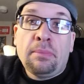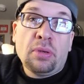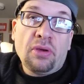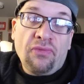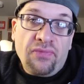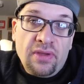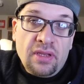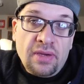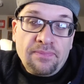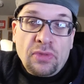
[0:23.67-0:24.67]
put your
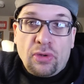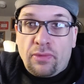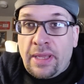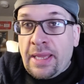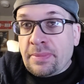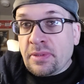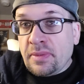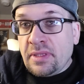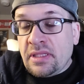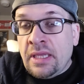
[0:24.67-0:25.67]
feet up, grab
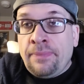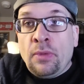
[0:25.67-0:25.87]
some eat,